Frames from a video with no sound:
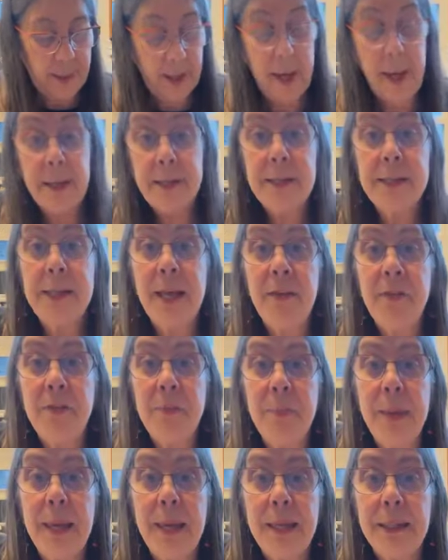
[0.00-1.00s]
Yeah,
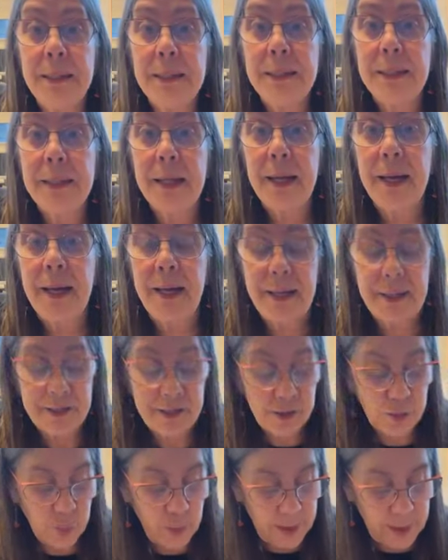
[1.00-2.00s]
Seth made
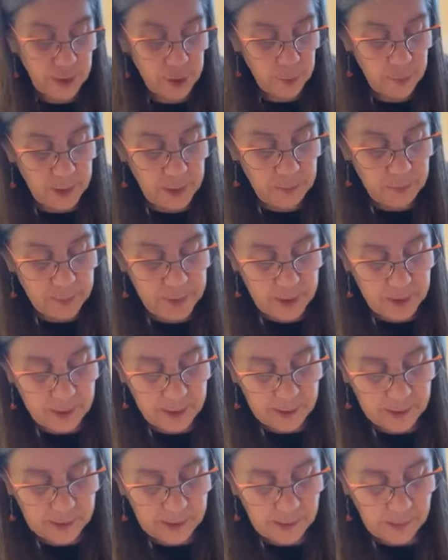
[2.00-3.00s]
Swedish
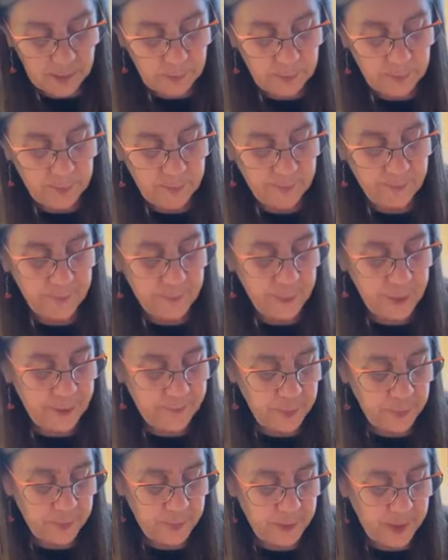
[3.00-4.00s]
meatballs
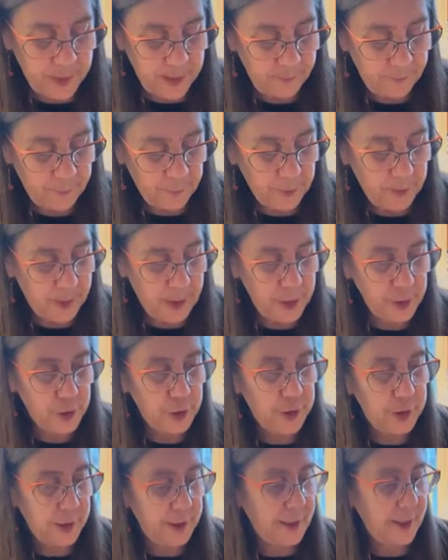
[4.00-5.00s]
for everybody for
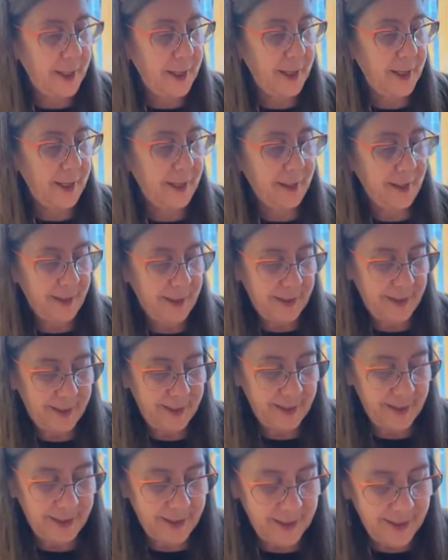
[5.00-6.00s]
lunch today.
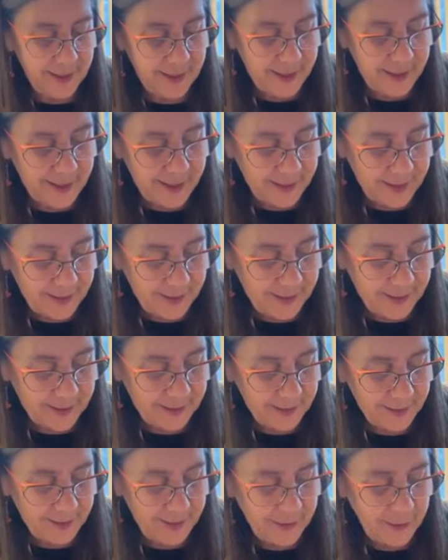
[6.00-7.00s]
And
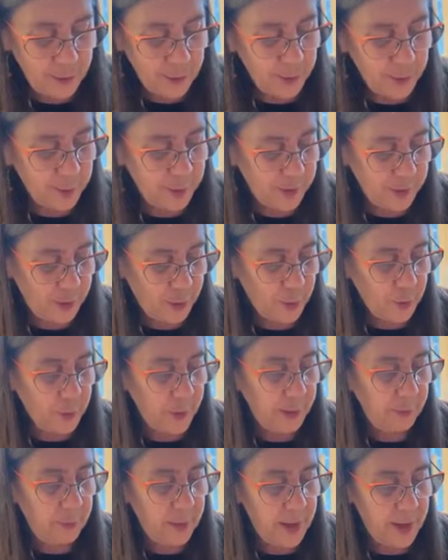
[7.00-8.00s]
he used
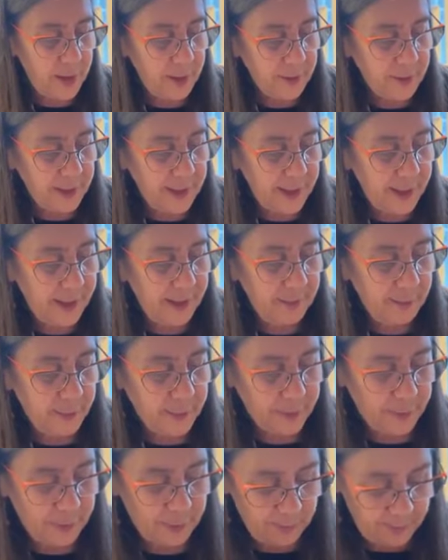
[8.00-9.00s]
3 pounds of
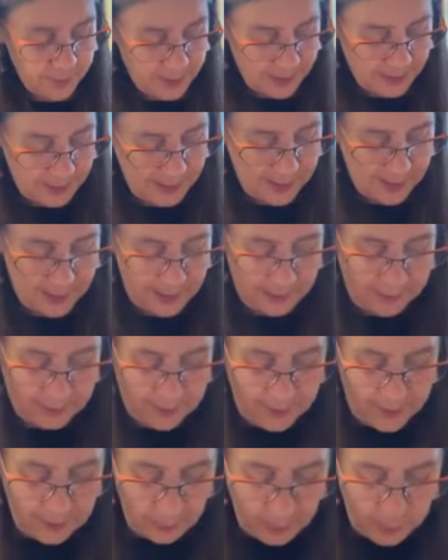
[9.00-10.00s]
hamburger. By the end
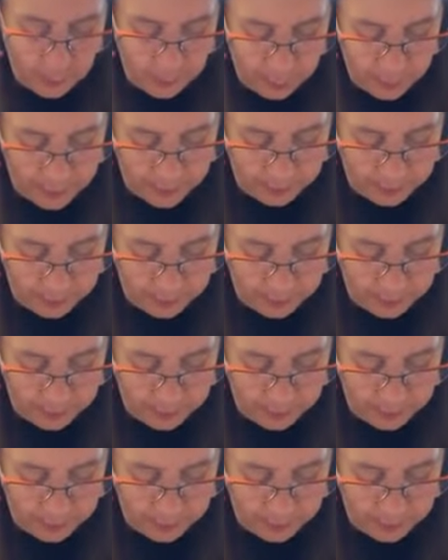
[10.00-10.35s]
of it, he was